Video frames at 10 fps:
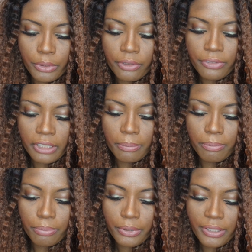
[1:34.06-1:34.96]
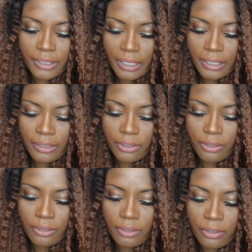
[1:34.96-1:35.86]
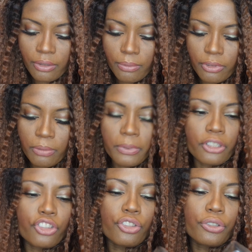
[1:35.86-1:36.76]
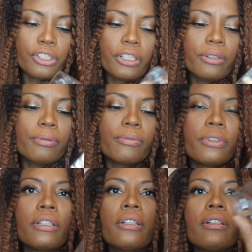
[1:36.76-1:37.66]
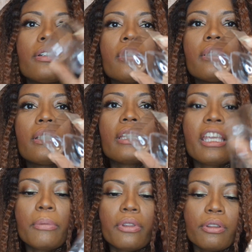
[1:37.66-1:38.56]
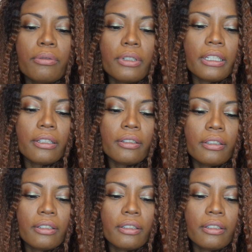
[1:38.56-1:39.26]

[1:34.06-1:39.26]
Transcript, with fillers: Beautifully Precise Sponge Trio. It came in 3.